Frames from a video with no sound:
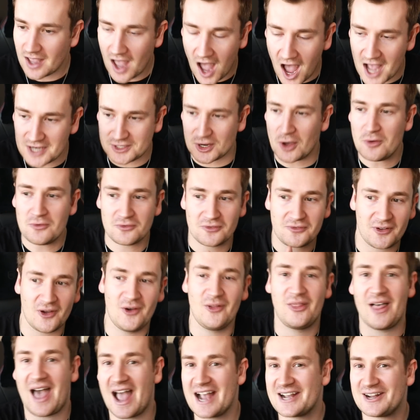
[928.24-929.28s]
I don't feel
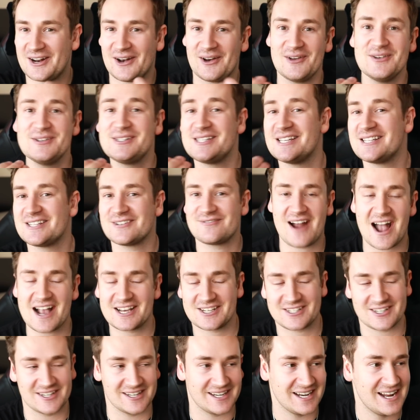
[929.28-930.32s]
that close
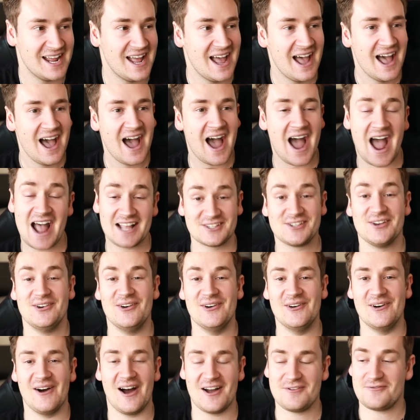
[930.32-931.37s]
interaction at
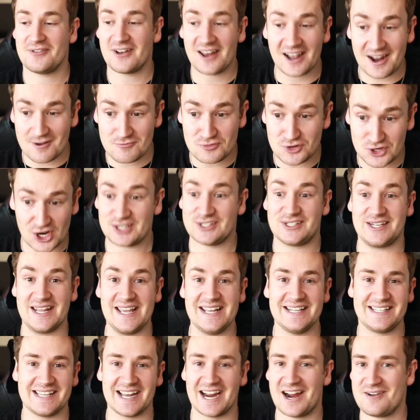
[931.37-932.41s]
all. I feel like I'm just
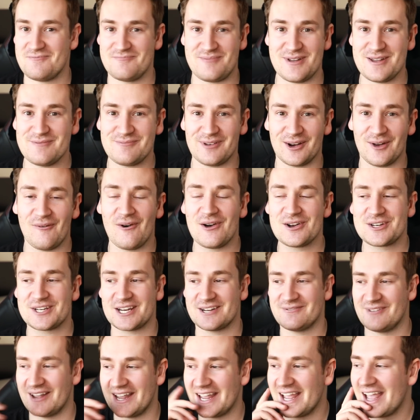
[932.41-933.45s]
eating and people are
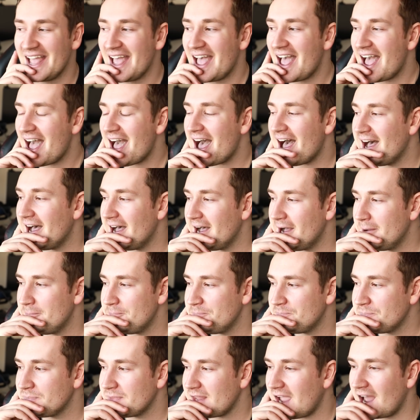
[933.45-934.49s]
watching me.
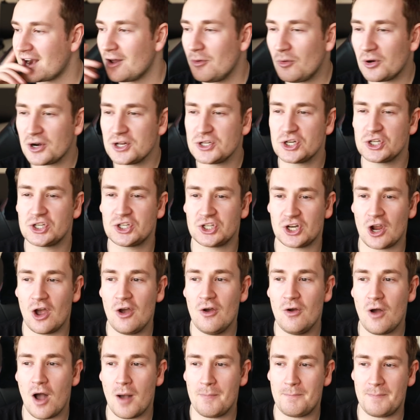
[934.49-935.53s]
And I want to just
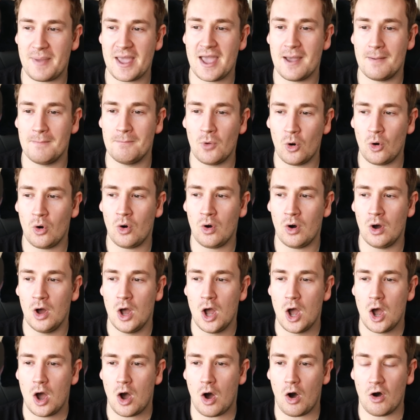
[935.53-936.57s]
show a bit more
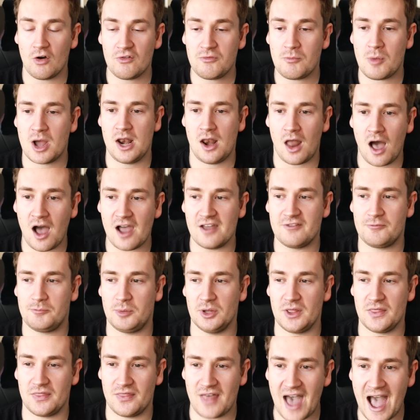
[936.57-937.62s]
of my life.
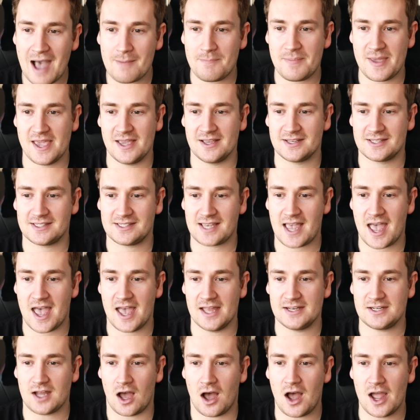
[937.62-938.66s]
But that being
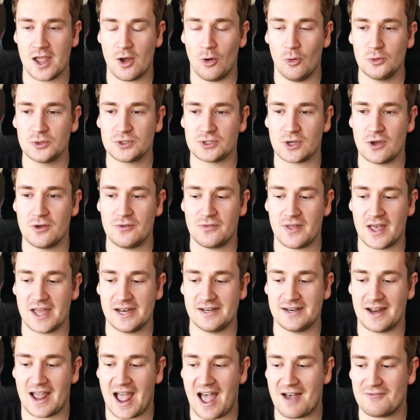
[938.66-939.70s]
said, I also
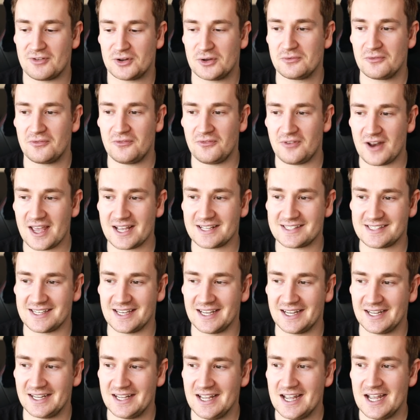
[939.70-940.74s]
then have a
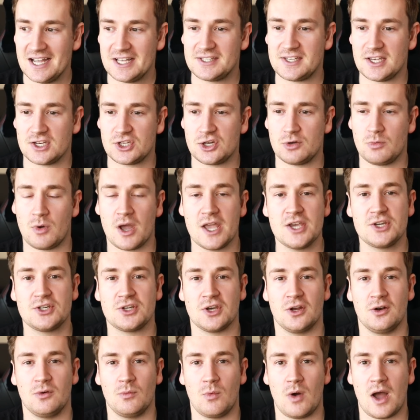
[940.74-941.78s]
conflicting
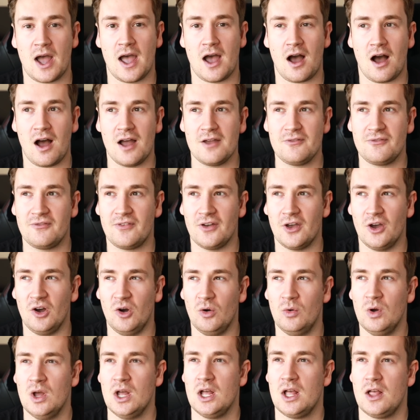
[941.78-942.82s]
situation where I
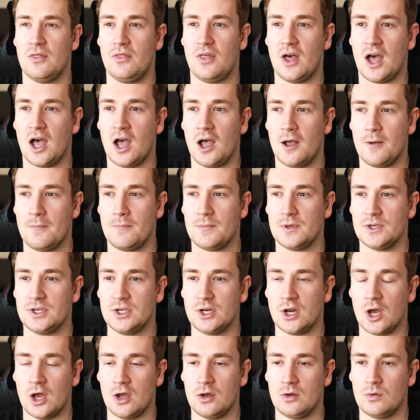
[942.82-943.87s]
feel that, you
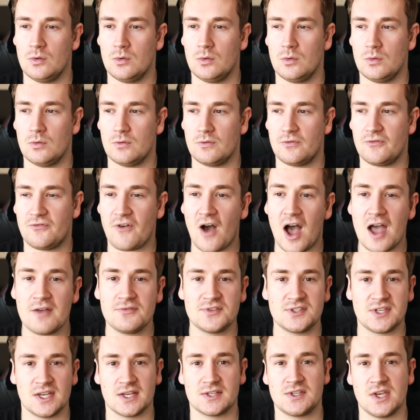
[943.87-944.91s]
know,
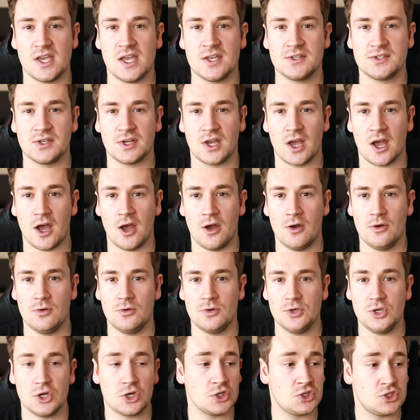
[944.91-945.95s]
5-6 years ago,
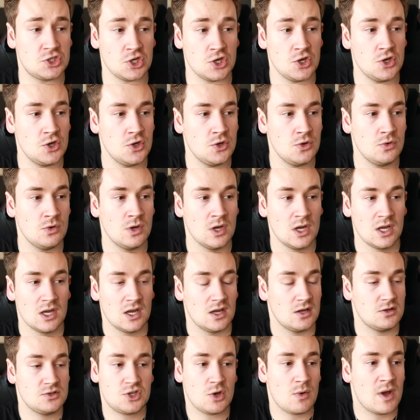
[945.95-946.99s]
you could do
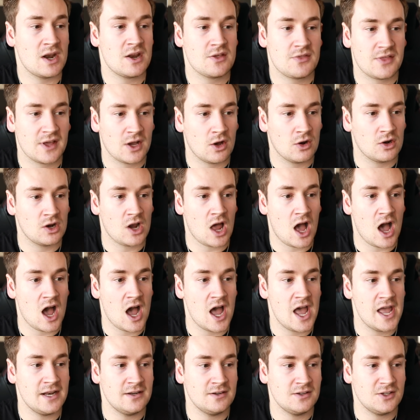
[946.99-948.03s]
anything
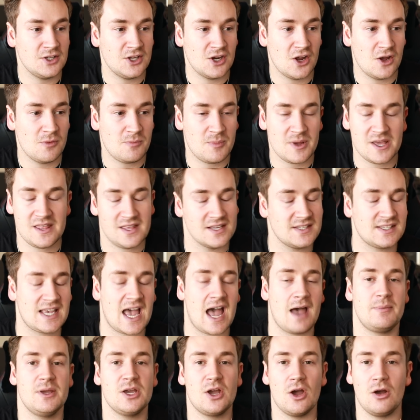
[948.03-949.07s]
online, you know, be this
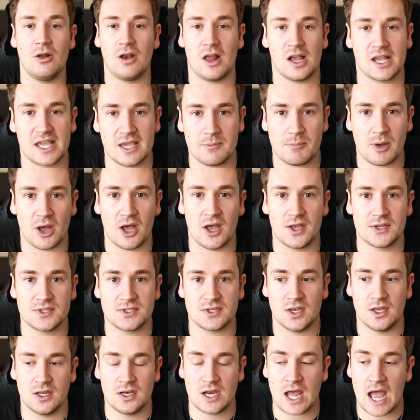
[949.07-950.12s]
happy-go-lucky
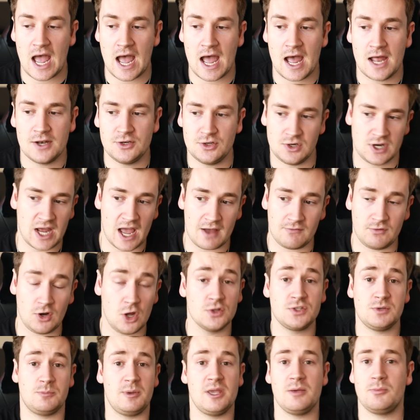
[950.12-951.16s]
person, and you'd have
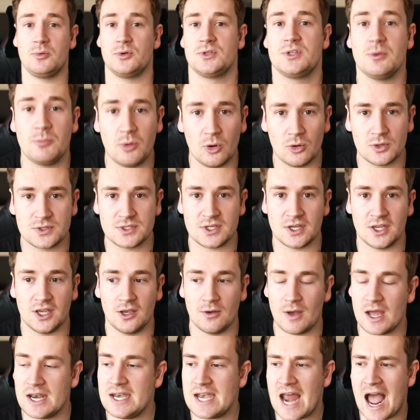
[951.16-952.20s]
loads of people supporting
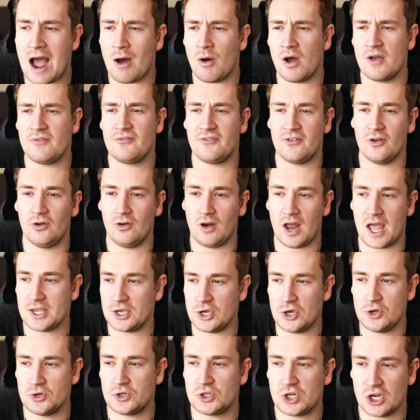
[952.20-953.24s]
you. And now I feel like
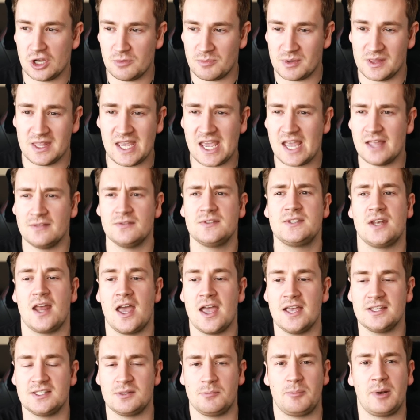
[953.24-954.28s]
YouTube and the
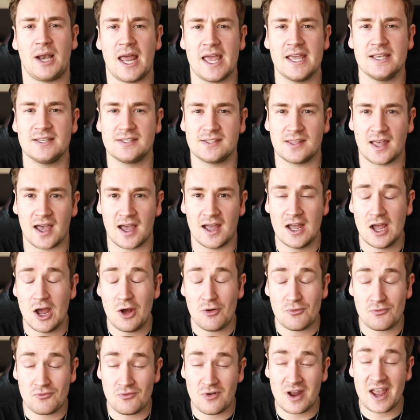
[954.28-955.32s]
internet is a place that
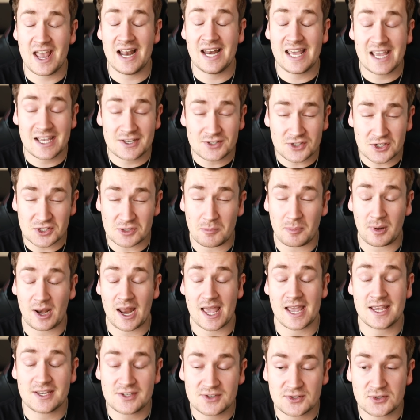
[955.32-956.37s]
really is just a
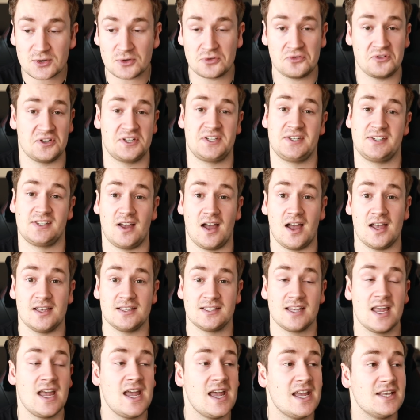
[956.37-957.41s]
place to criticize.